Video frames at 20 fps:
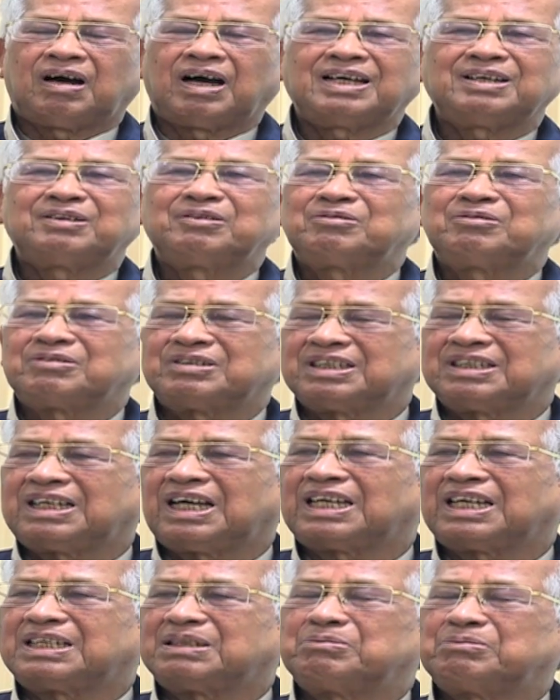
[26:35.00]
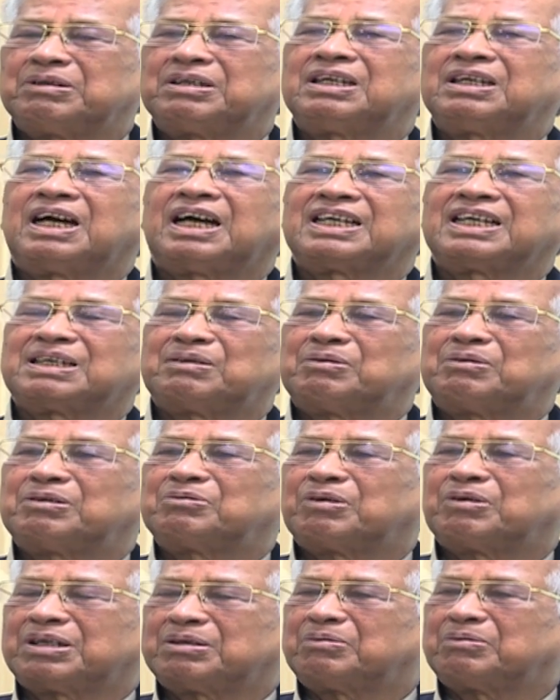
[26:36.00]
I don't think ultimately High Command
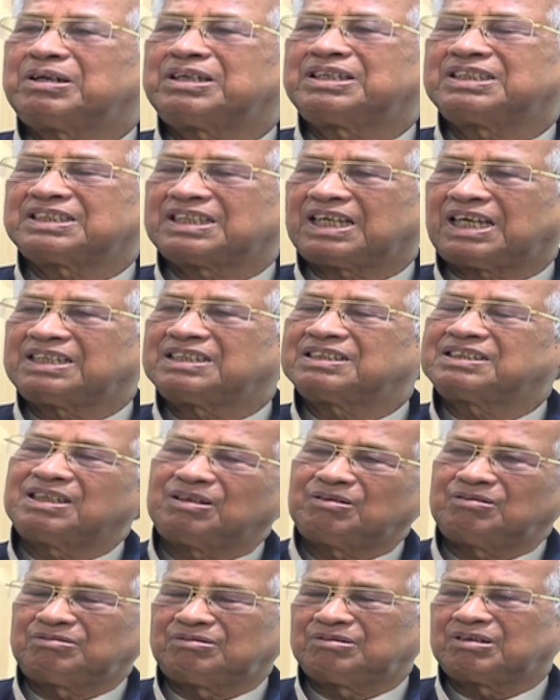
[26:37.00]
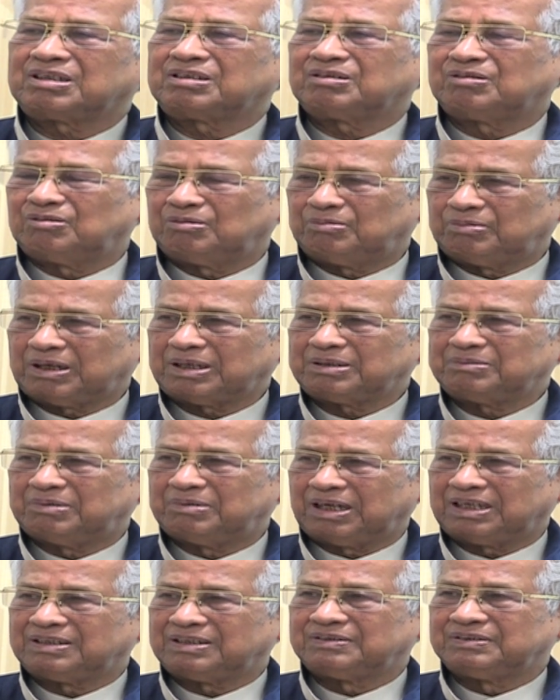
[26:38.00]
whatever decides they will have to go by.
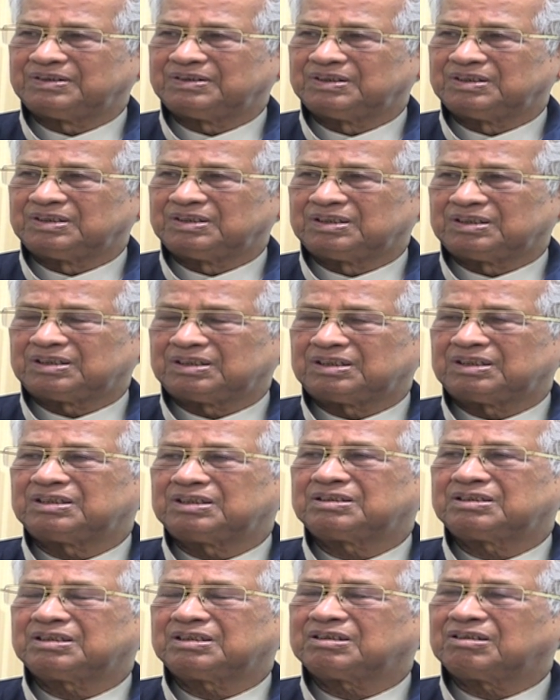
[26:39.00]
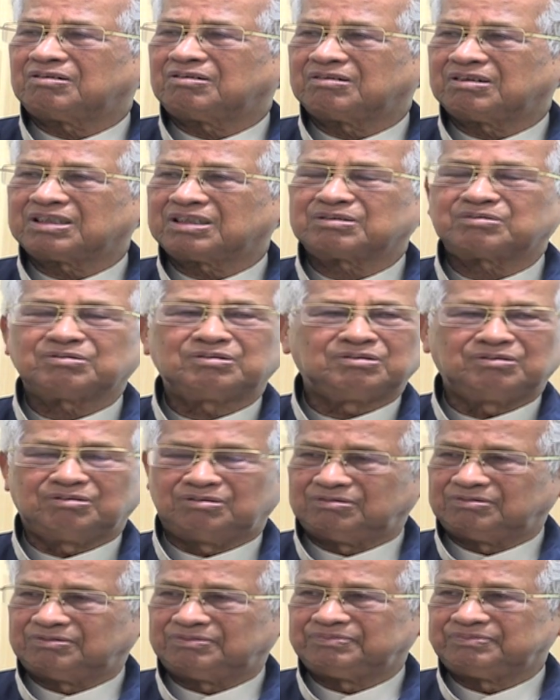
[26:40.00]
You see, Congress we
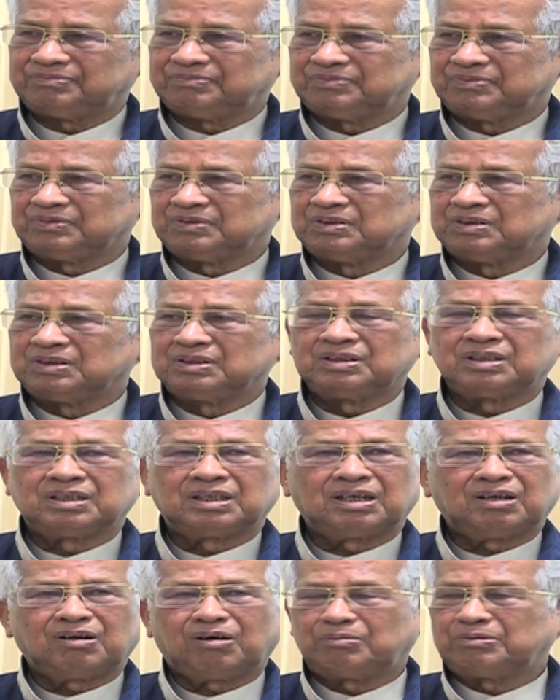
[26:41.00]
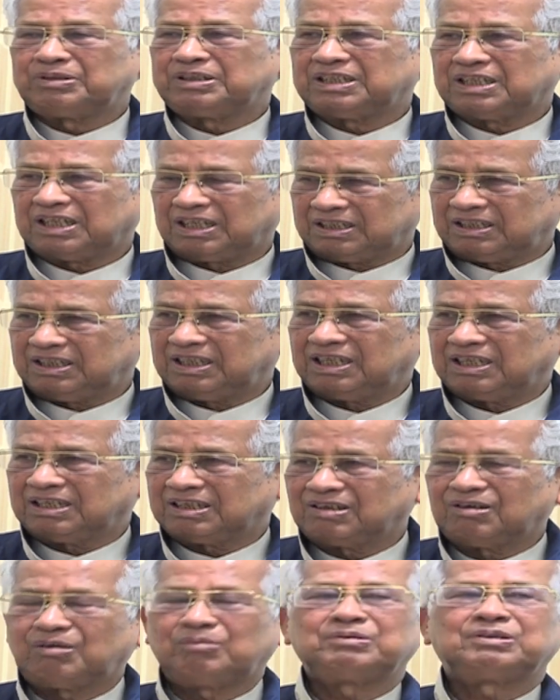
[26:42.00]
know. Lobbies are there.
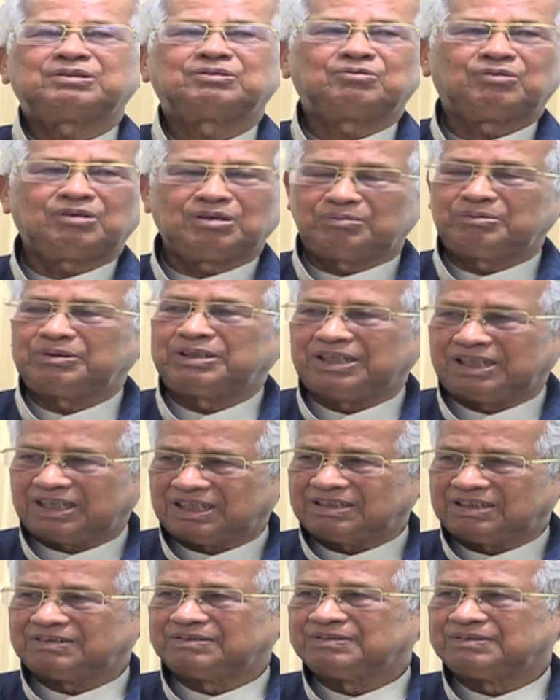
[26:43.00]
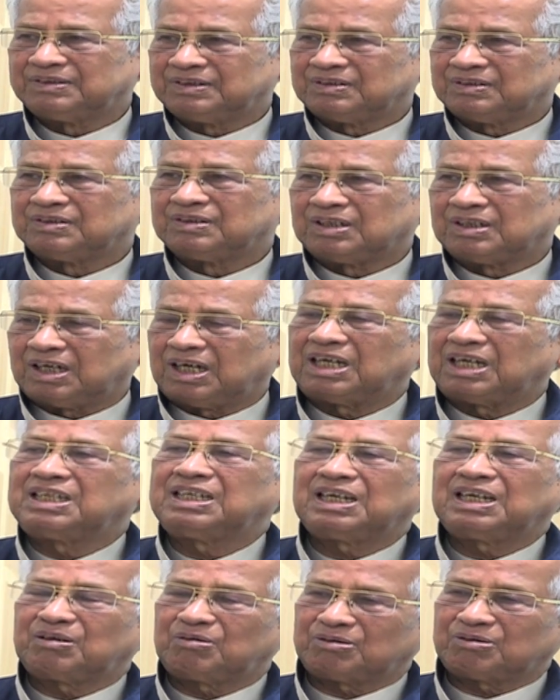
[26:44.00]
Lobbies will be there.
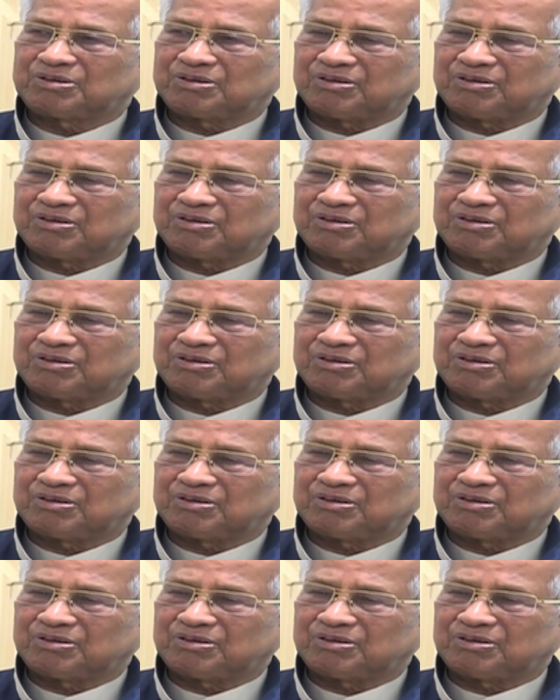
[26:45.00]
Earlier also.